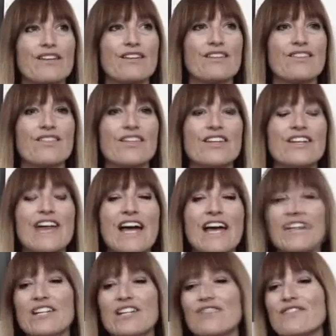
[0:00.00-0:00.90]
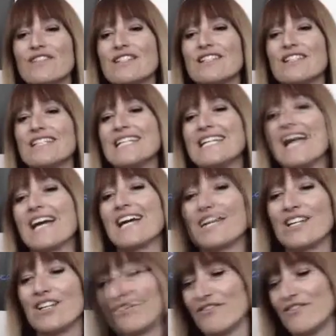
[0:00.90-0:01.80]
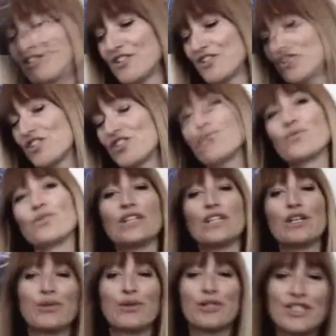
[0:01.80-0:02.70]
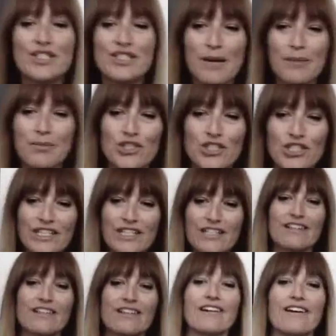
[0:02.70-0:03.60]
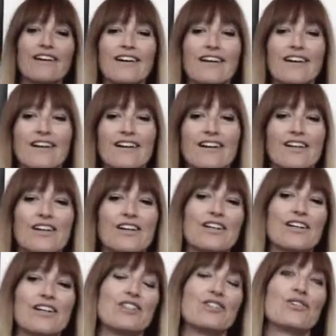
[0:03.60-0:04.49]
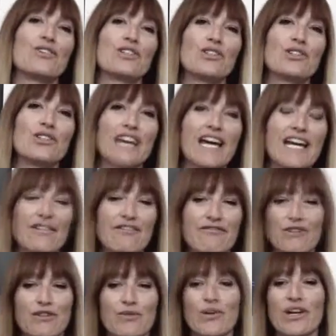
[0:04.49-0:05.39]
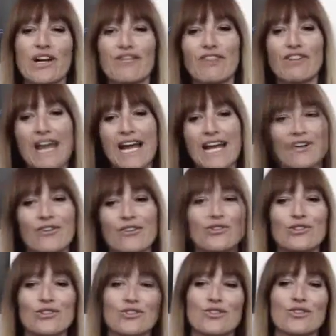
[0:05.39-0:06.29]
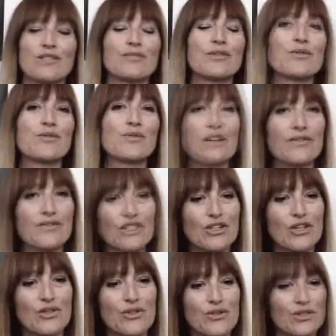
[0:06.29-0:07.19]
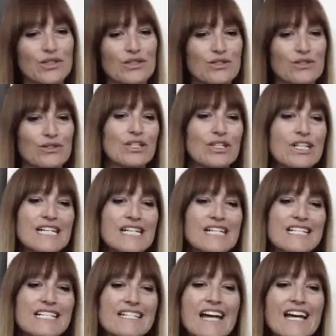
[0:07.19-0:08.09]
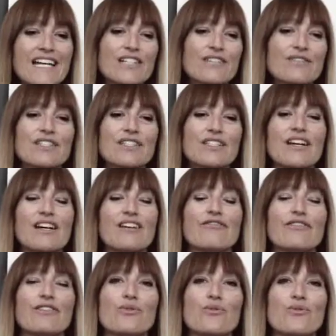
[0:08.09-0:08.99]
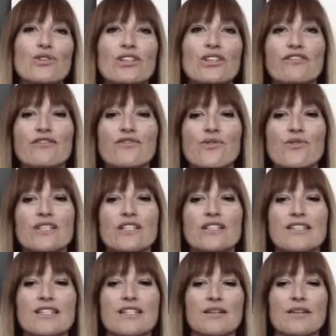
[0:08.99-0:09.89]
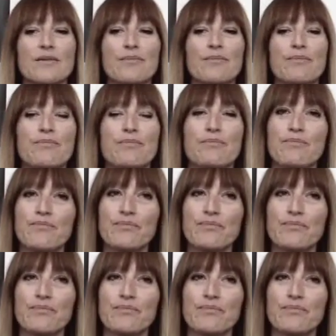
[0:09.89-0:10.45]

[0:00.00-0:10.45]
the negative isn't negative. It's just really a perception. You can look at it from whatever angle. So sometimes you have to go through a little negative stuff in order for it to